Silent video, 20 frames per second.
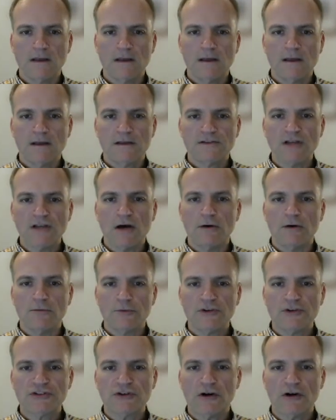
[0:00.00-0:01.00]
So
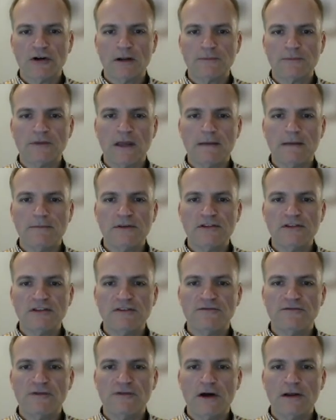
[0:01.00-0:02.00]
we started up the
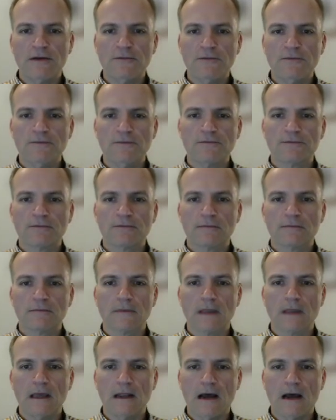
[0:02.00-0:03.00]
APC fund
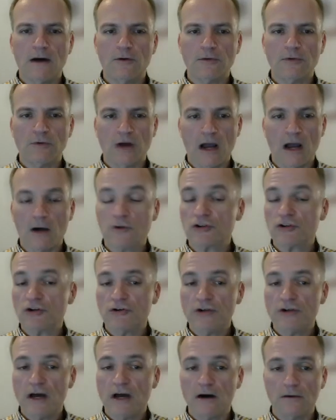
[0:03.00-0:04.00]
and how it
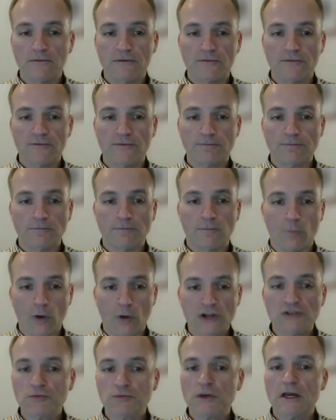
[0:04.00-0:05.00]
turned out.
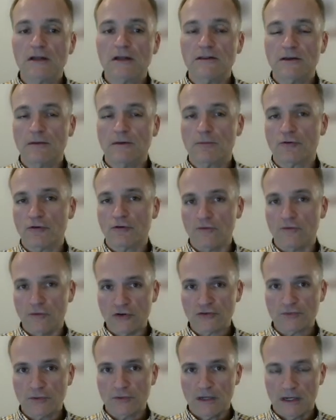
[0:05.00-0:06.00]
Once we got the
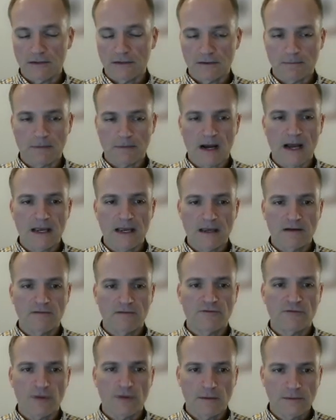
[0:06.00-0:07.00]
approvals, we got the buy-in
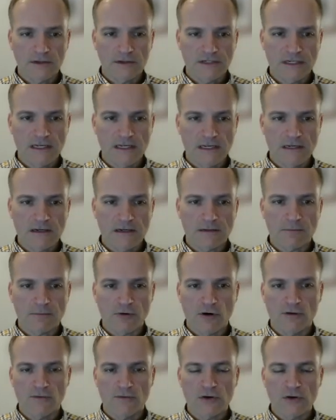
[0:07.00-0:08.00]
from the dean and
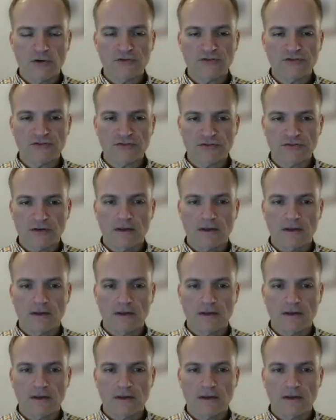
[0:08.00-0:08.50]
provost